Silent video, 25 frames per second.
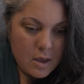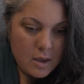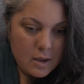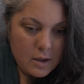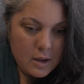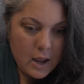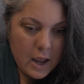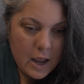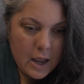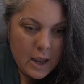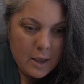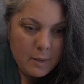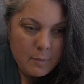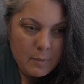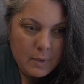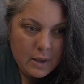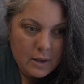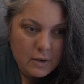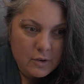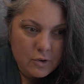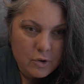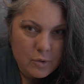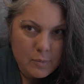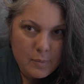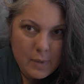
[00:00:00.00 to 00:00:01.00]
came
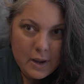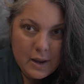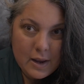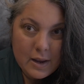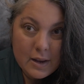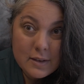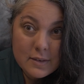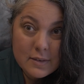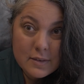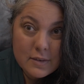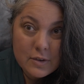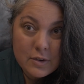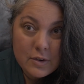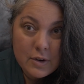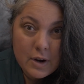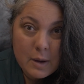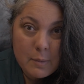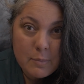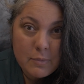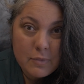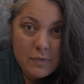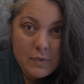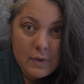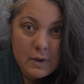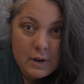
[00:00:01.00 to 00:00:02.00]
into my
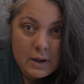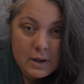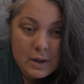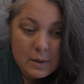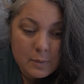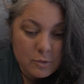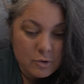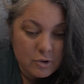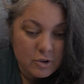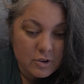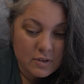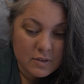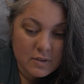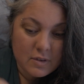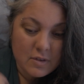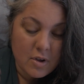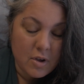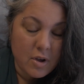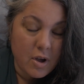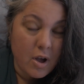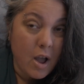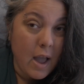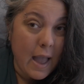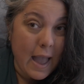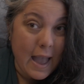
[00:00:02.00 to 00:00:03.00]
Instagram feed, it was just a
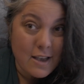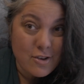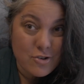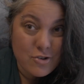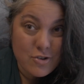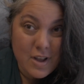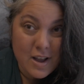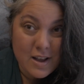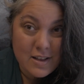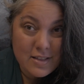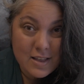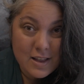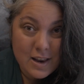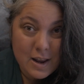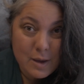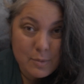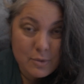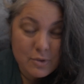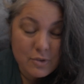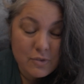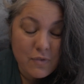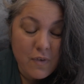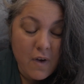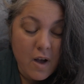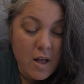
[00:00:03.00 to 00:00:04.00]
hashtag that I
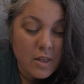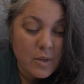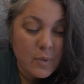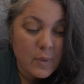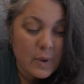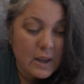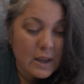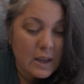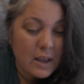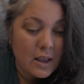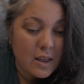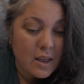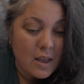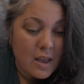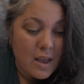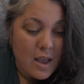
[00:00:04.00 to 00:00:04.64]
was following,